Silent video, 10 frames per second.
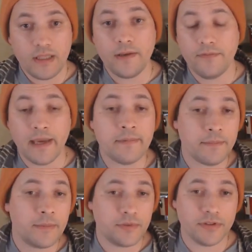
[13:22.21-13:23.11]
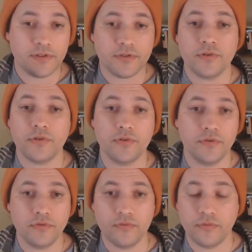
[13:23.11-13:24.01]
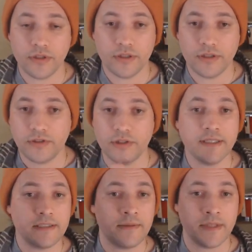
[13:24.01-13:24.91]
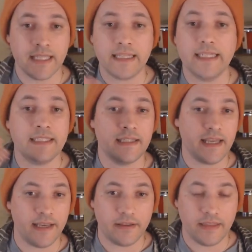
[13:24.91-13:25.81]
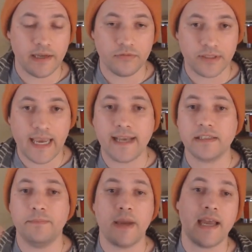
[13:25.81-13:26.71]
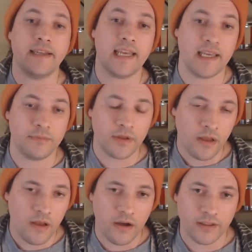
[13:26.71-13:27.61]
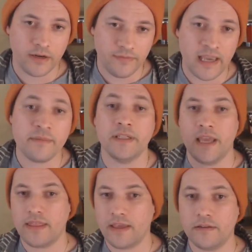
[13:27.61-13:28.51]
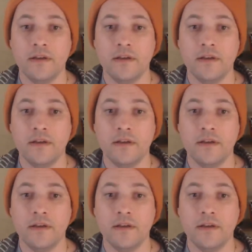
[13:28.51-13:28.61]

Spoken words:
family members who were doing something that they didn't like, that would cast a bad name on their family. And then